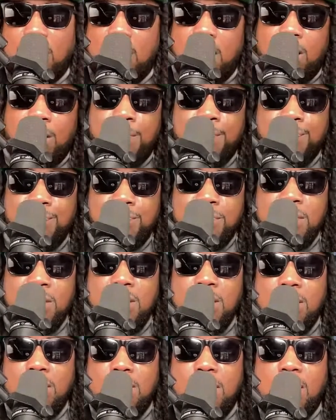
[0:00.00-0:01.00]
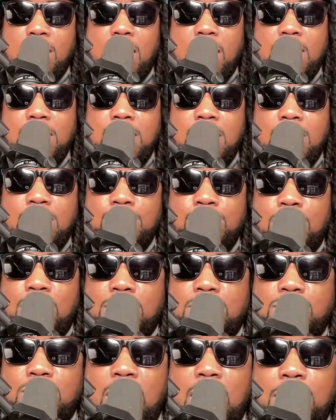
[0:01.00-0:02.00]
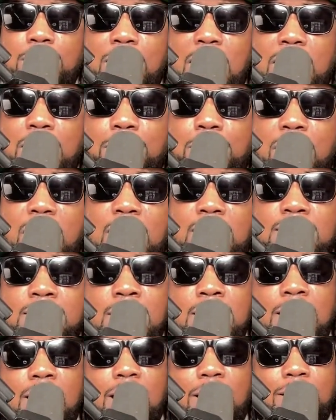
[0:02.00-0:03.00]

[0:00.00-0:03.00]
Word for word: hello. They're like, yeah, you want to trade Micah Parsons?